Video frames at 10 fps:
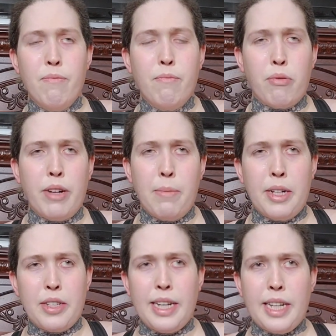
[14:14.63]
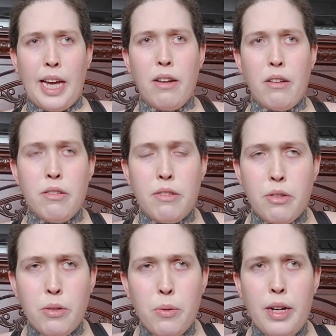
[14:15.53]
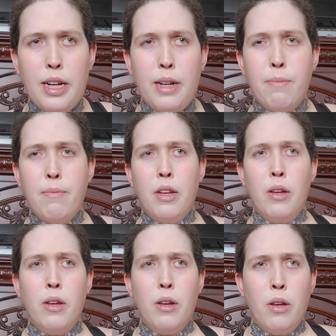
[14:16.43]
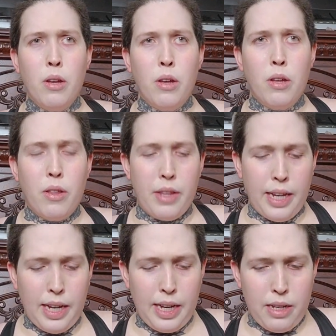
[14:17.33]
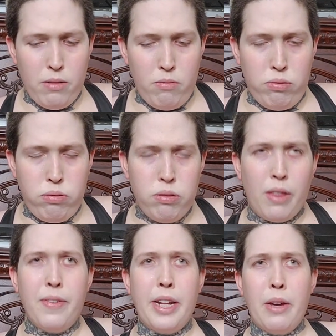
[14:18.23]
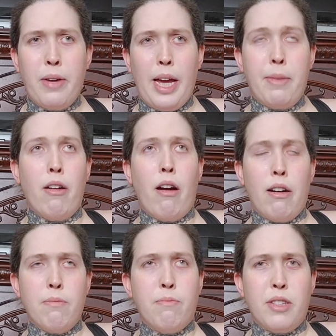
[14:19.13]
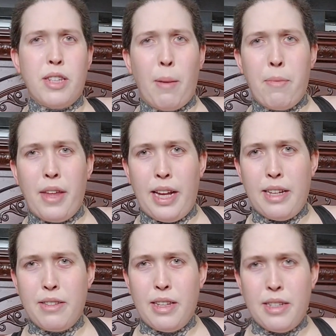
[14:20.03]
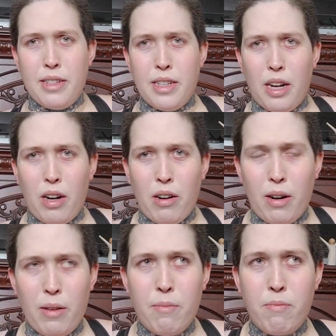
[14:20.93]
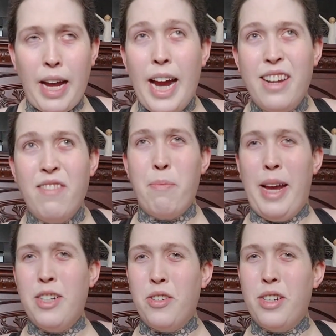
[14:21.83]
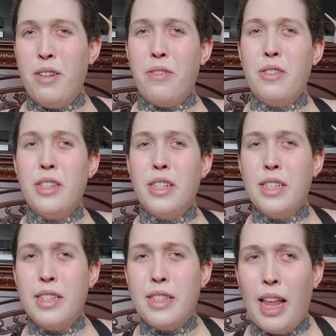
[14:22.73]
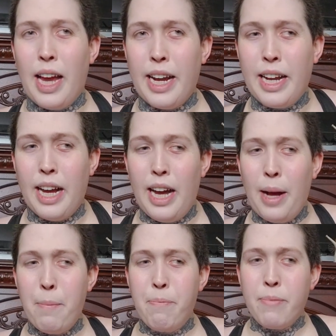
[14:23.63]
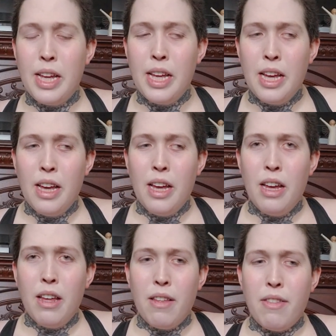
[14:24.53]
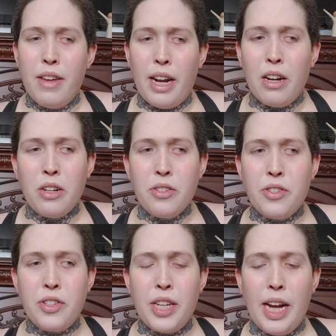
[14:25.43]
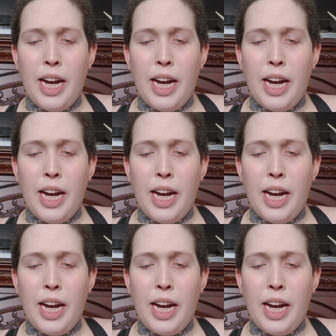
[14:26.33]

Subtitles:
pretty much identical to the the video game. There are some things that are kind of major differences, like there's